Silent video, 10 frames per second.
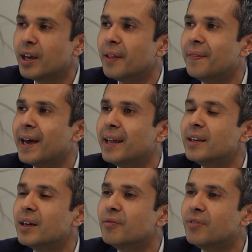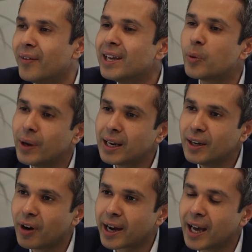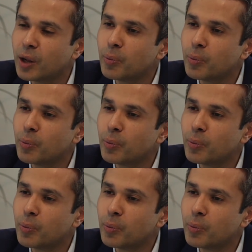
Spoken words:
then very quickly, Raquel,